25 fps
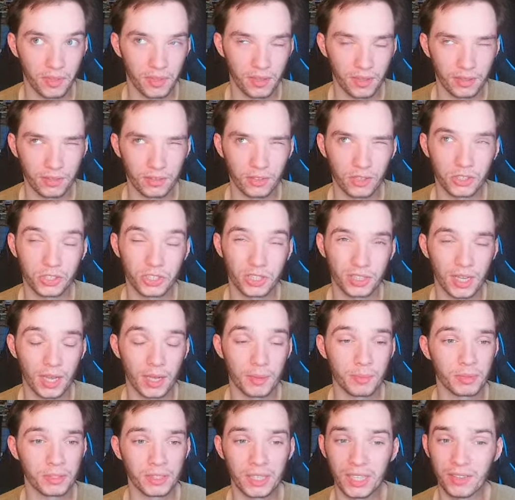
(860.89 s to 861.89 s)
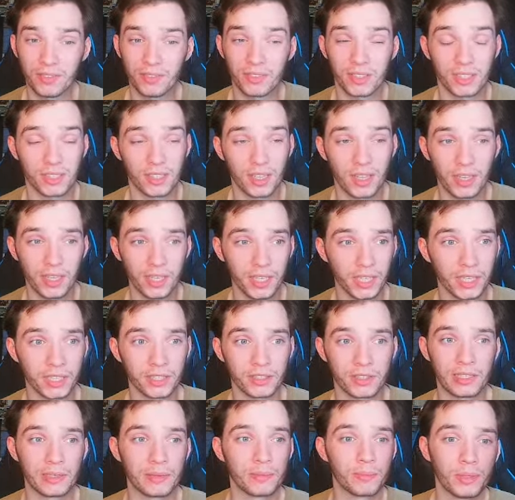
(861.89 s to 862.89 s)
and largely I believe it, it
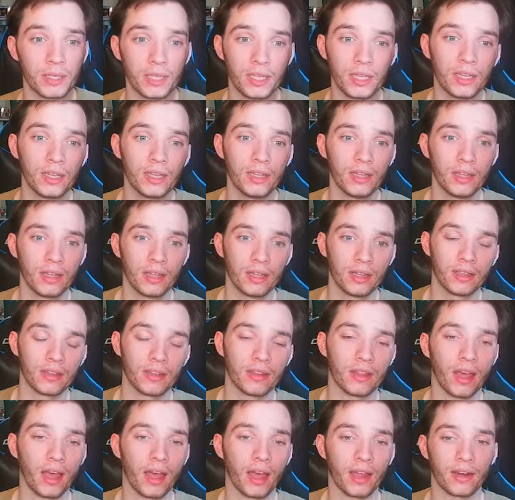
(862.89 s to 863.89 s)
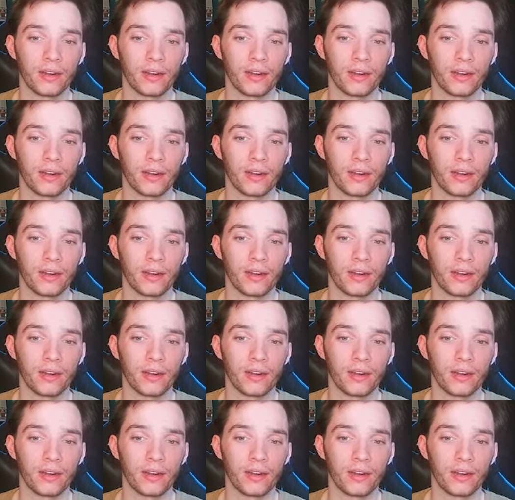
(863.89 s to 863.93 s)
to be that